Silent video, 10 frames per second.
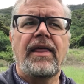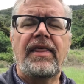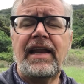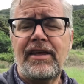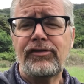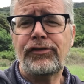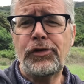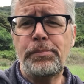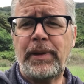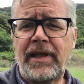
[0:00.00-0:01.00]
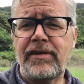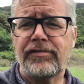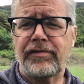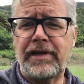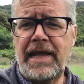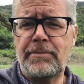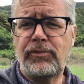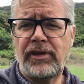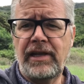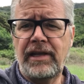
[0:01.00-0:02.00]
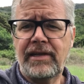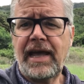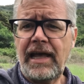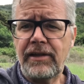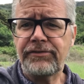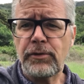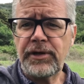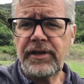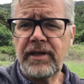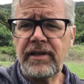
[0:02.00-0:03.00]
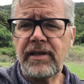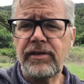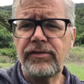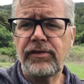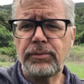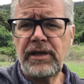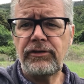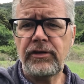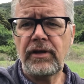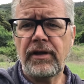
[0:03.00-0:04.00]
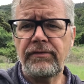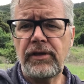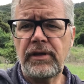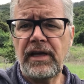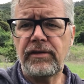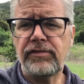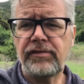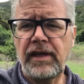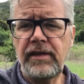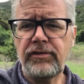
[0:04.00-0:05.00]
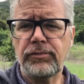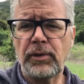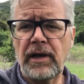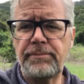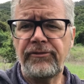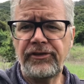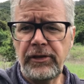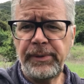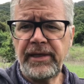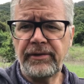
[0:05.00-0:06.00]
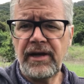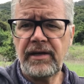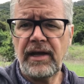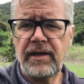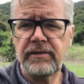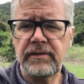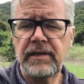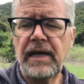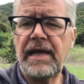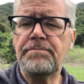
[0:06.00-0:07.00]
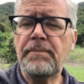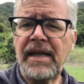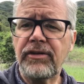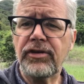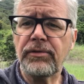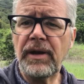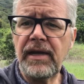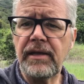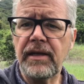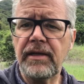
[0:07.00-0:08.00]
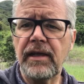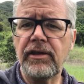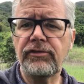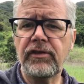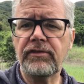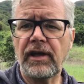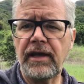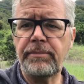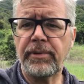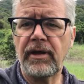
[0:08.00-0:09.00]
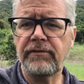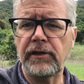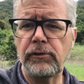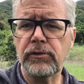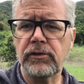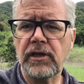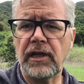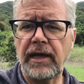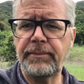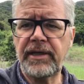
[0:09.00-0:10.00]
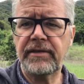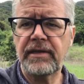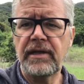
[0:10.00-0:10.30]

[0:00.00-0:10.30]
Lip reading: That has two place names in it. California is the region of the United States where I'm filming right now, and Mediterranean is the type of local climate.